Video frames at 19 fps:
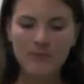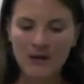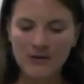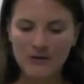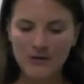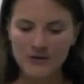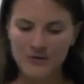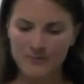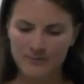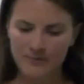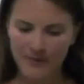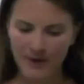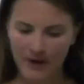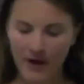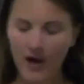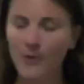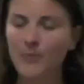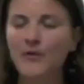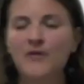there's
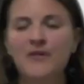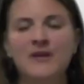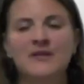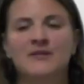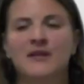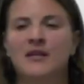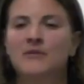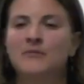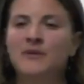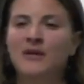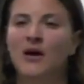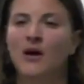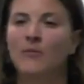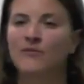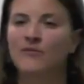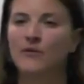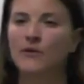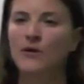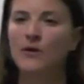a couple of things that can be
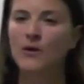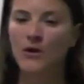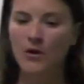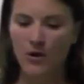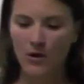helpful.